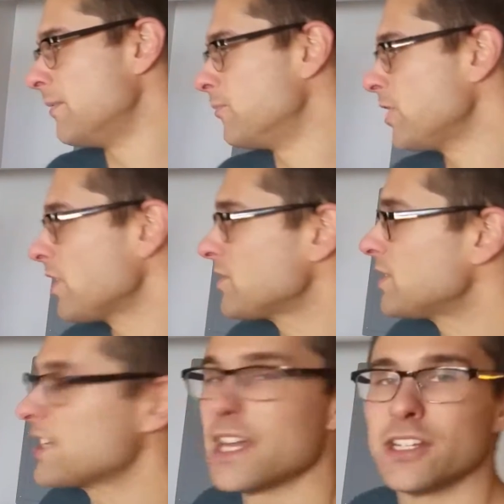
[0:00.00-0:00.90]
We also
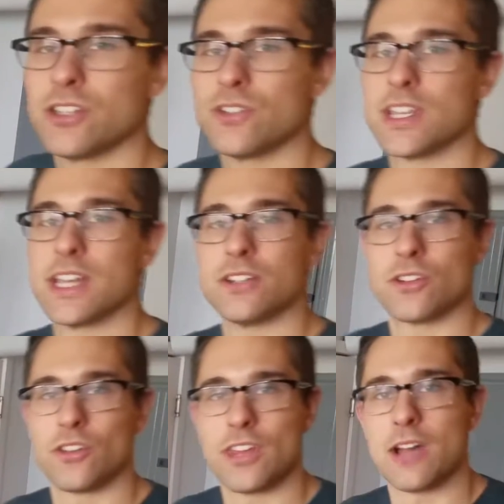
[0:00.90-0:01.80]
decided to use a
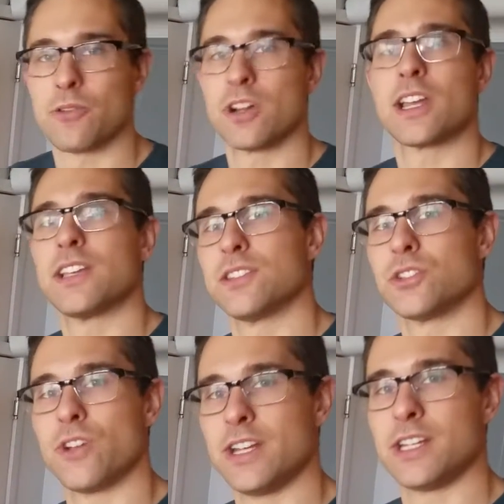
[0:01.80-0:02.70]
neural network as the
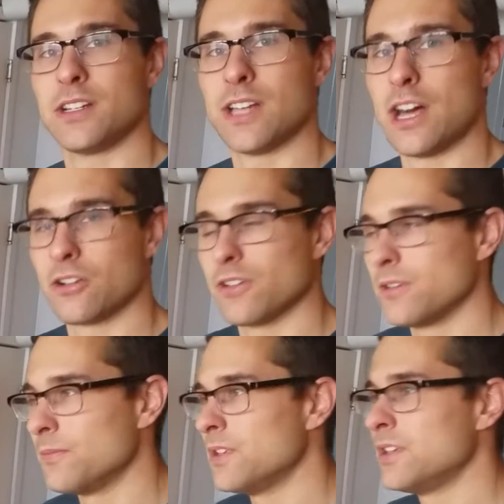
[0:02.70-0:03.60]
training algorithm,